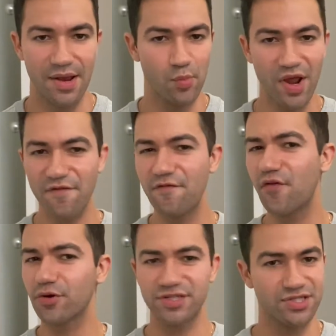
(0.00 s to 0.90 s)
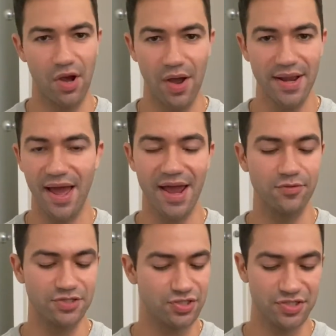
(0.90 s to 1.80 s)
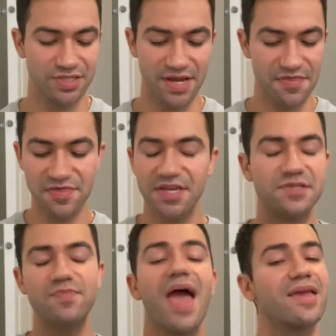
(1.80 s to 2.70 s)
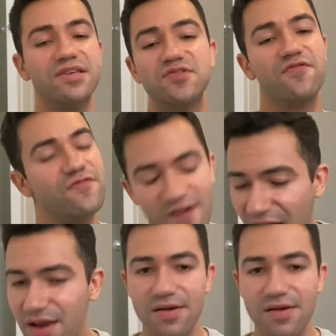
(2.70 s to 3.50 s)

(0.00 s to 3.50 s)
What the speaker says: When I first saw it, I was just like, this bag is fire.